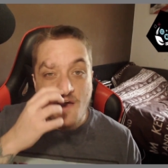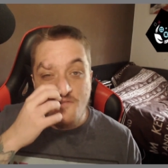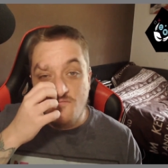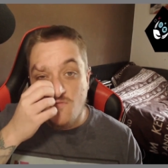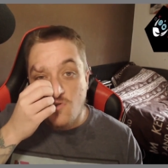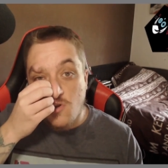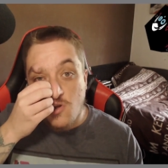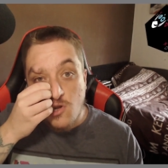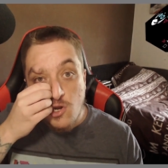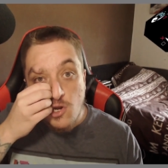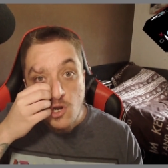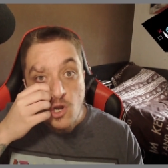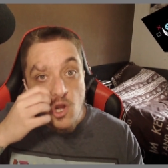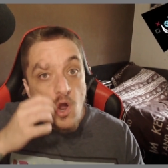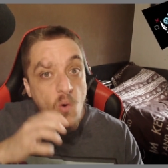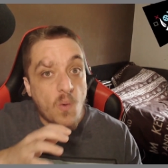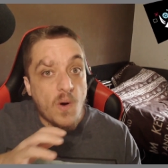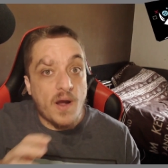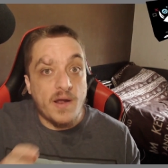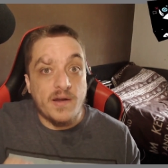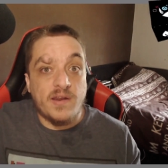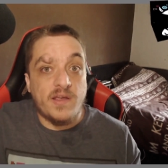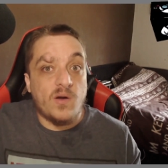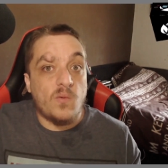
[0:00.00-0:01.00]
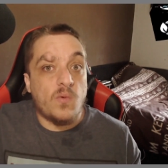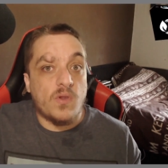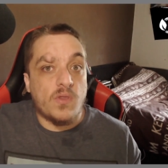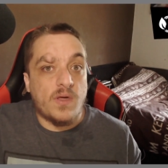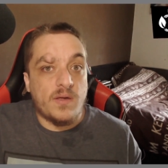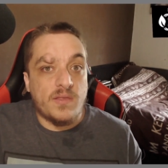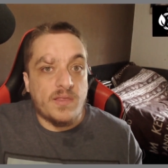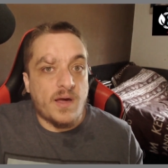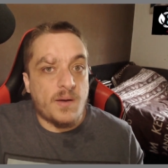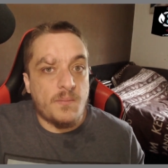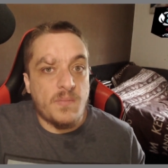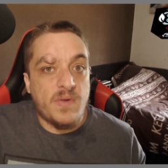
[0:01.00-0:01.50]
have no idea what
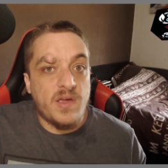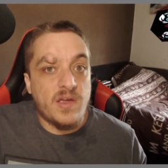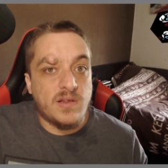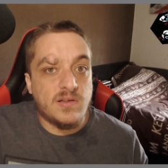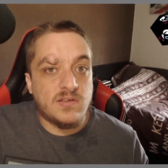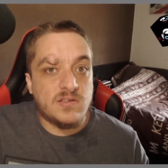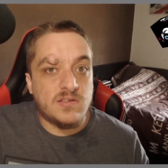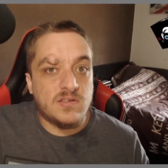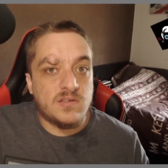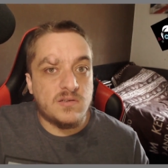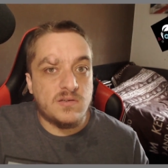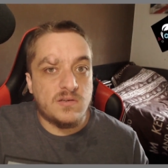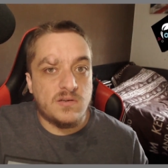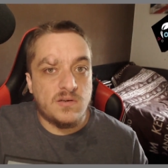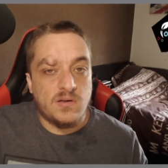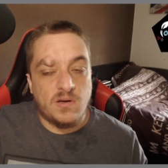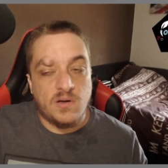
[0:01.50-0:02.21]
that means.